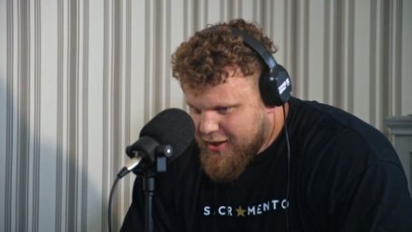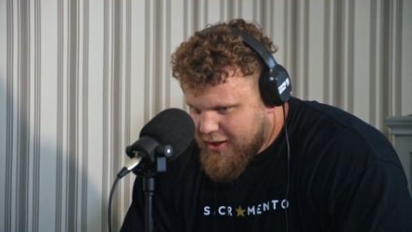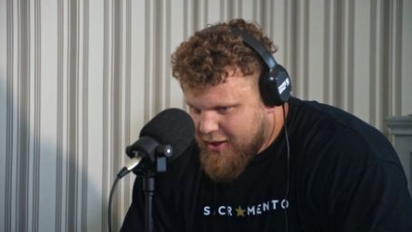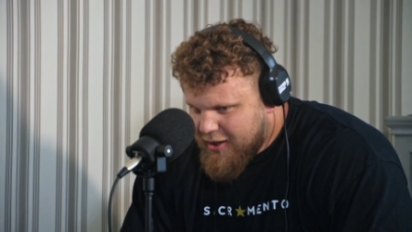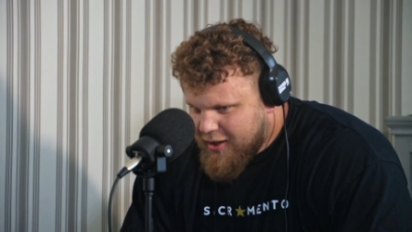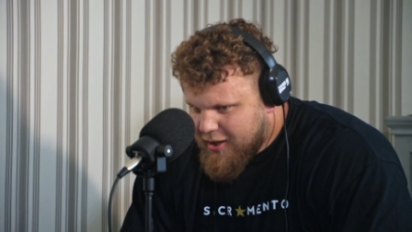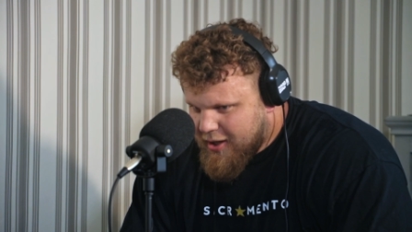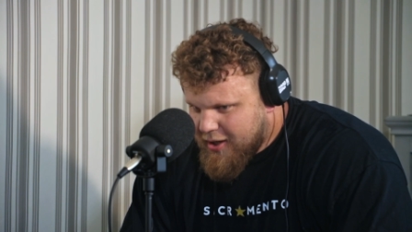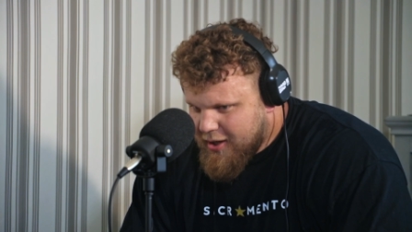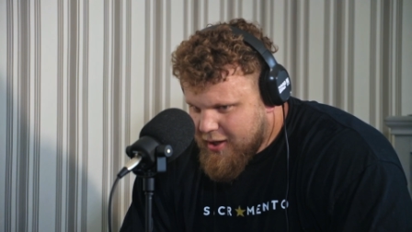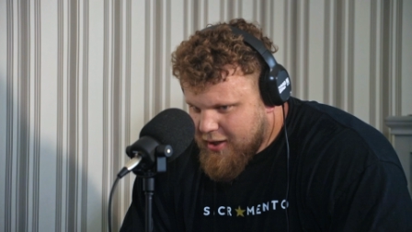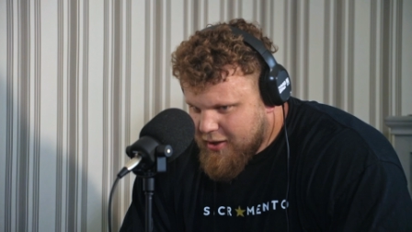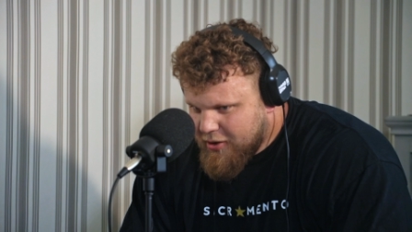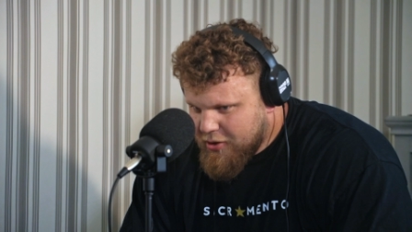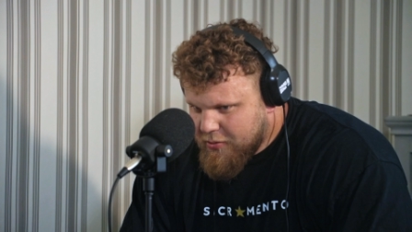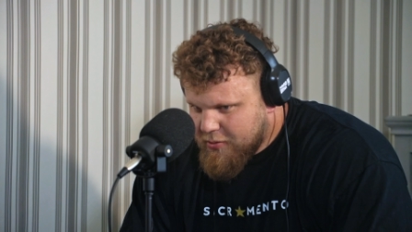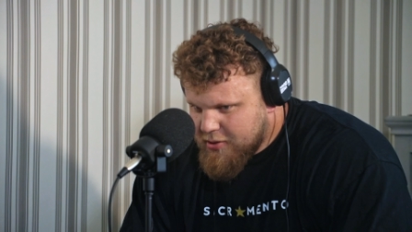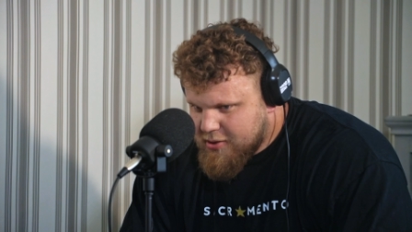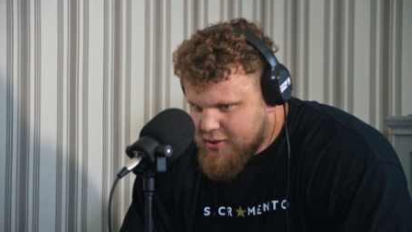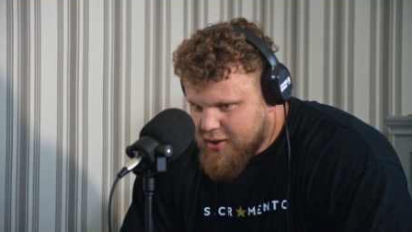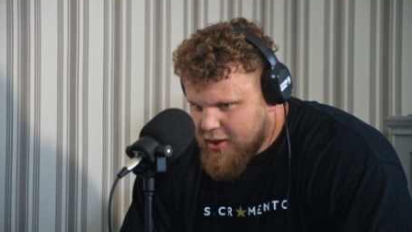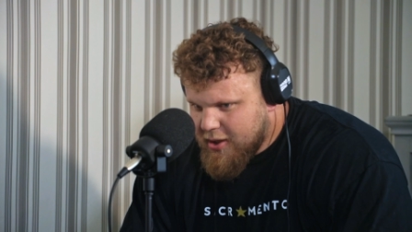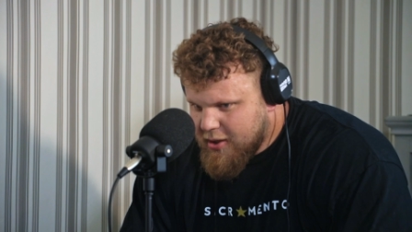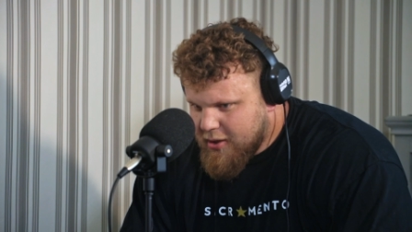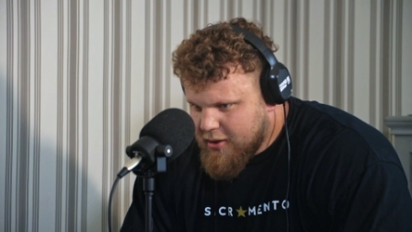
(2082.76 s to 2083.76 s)
and then Luke would
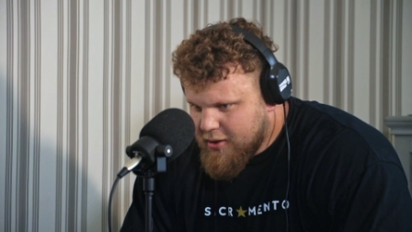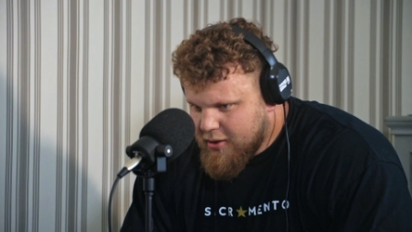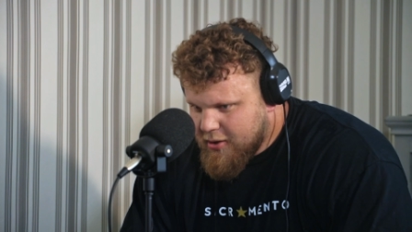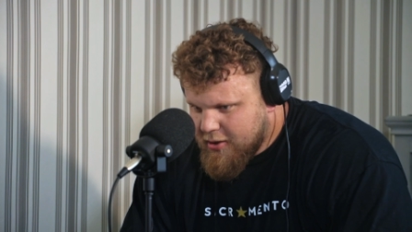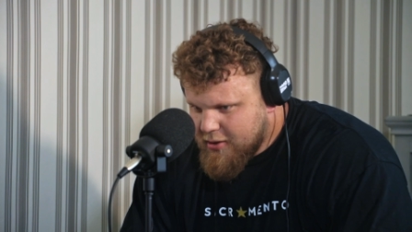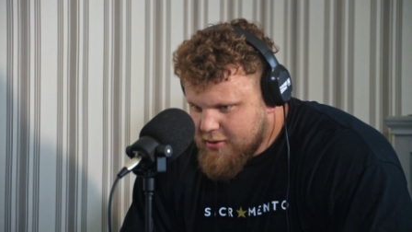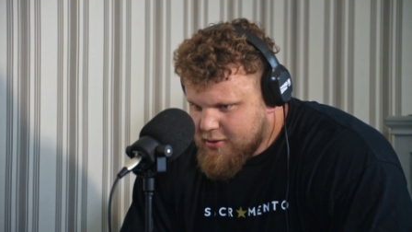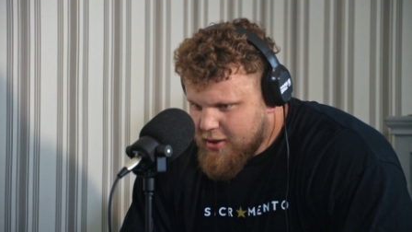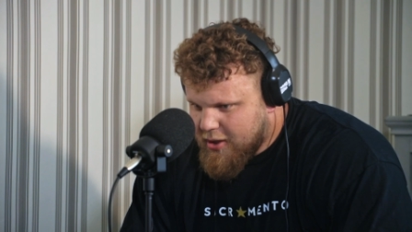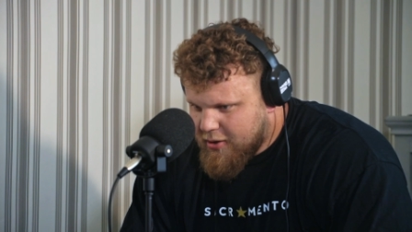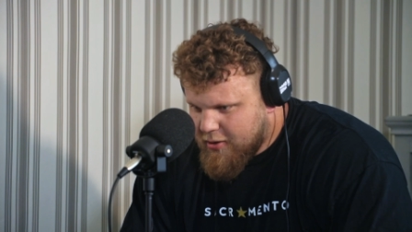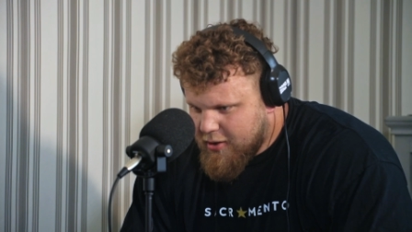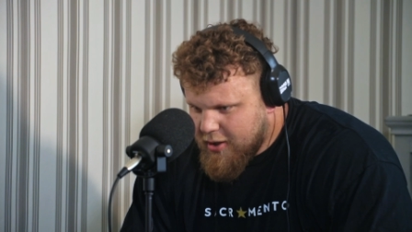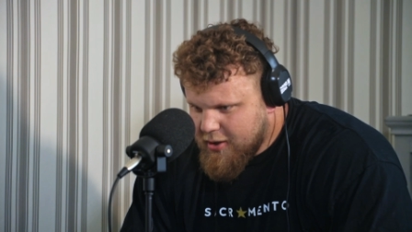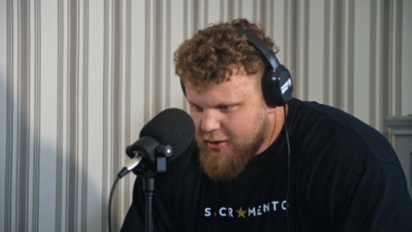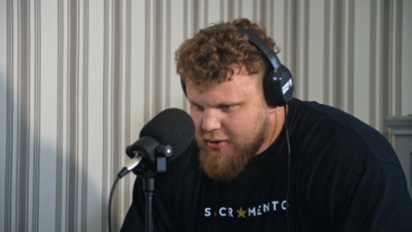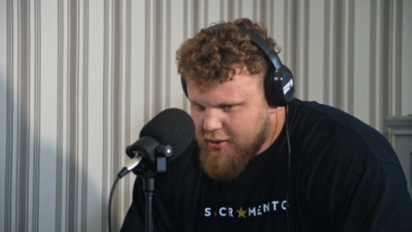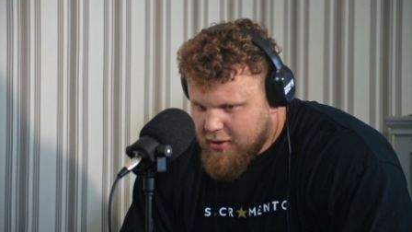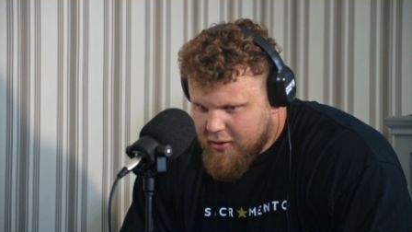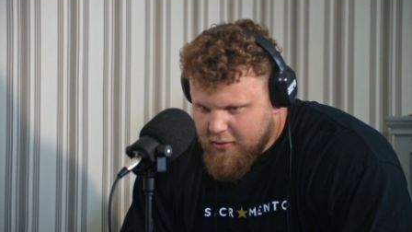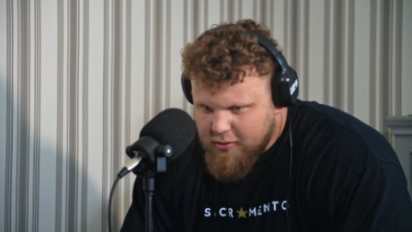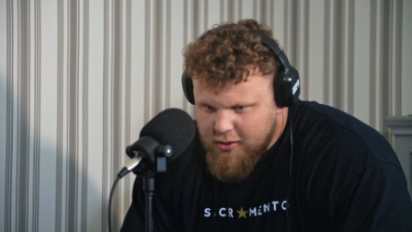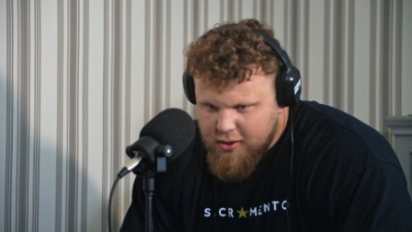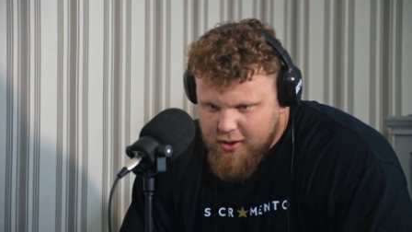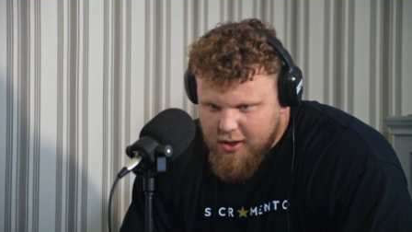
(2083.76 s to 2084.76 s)
say, "Is that all right,
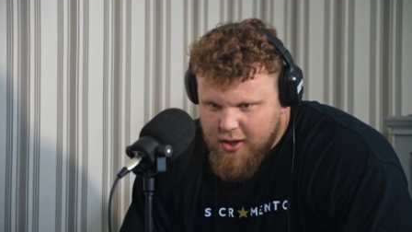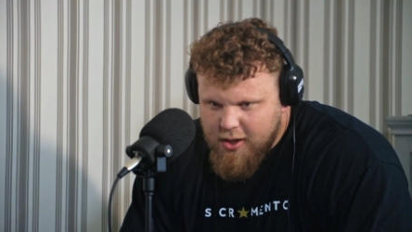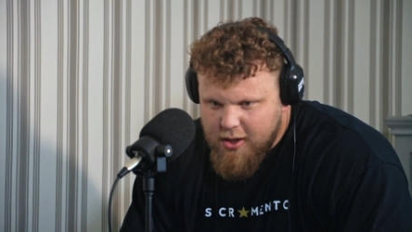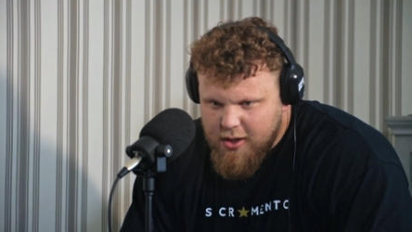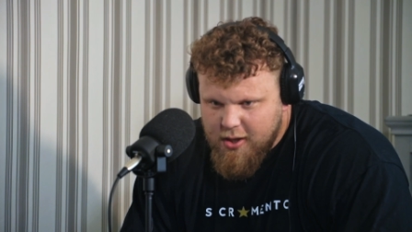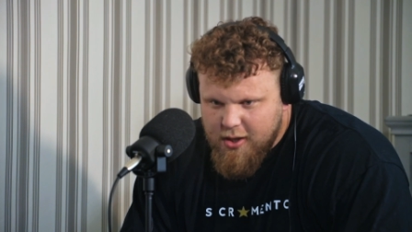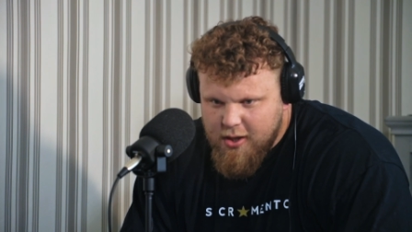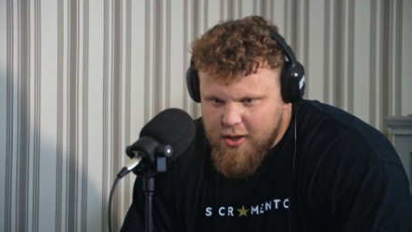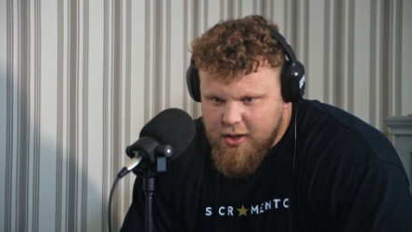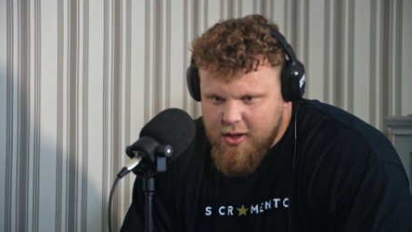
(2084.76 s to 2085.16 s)
Tom?" Yeah.